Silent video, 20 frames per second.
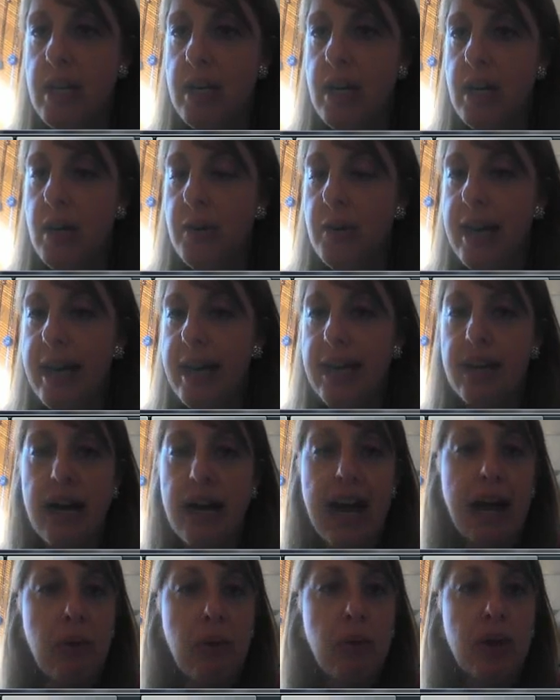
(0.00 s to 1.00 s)
Okay,
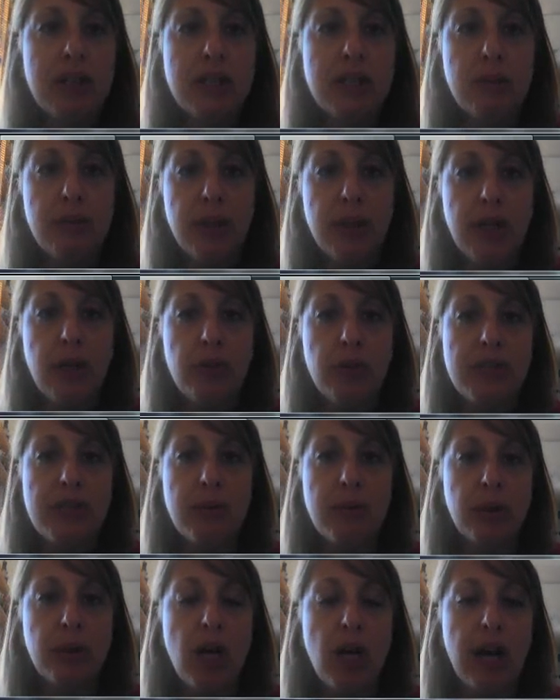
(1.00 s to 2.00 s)
I want to use
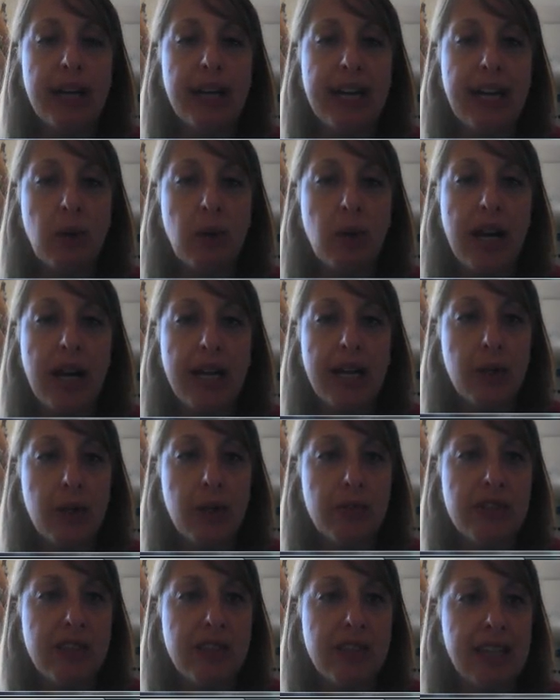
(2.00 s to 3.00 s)
some blocking where I
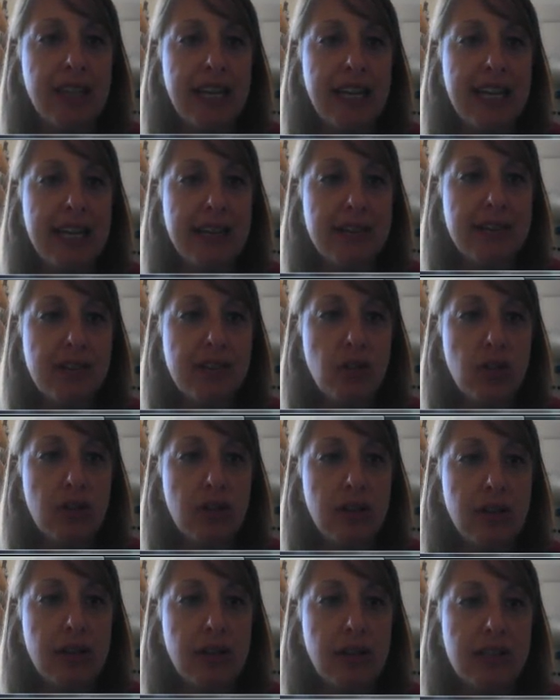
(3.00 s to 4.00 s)
use these
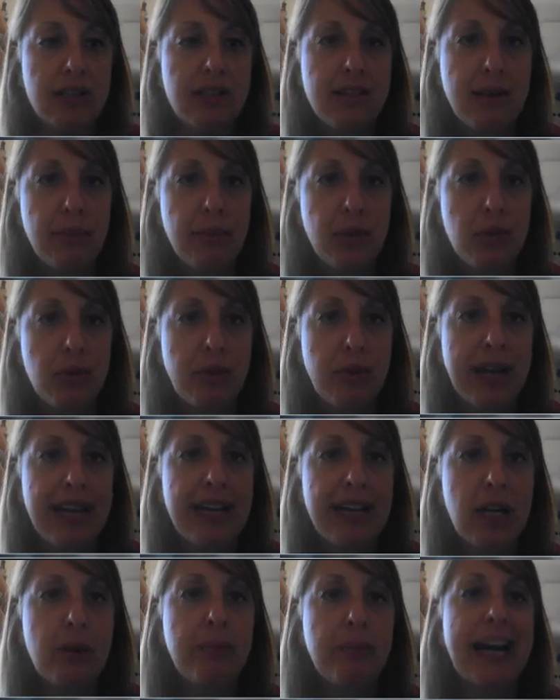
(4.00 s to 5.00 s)
symbols right
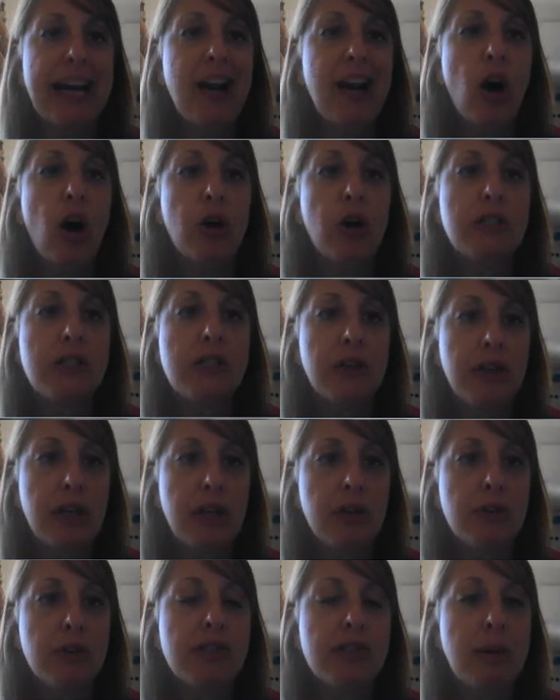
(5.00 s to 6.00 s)
here, but I also
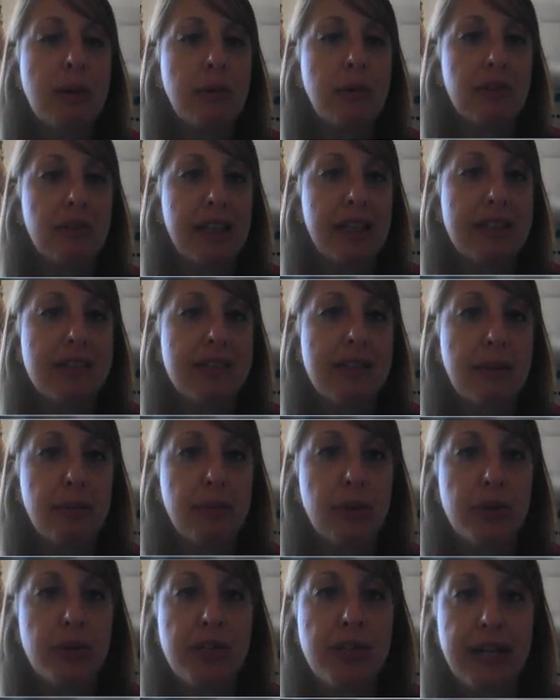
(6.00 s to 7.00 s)
use some of these
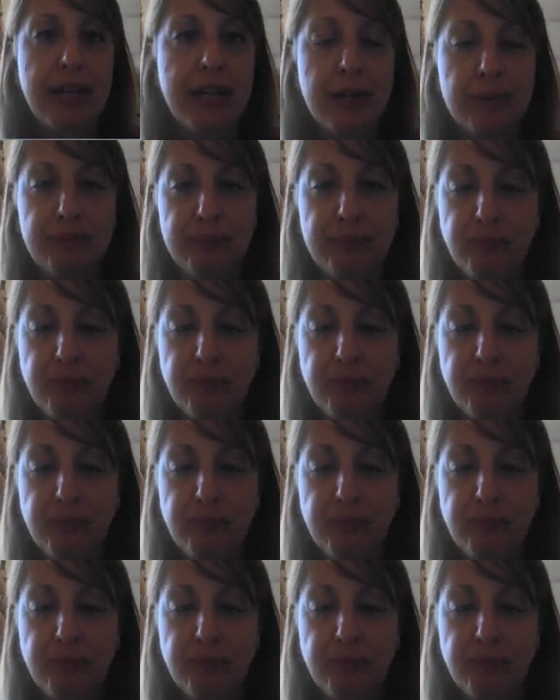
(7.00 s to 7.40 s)
symbols here.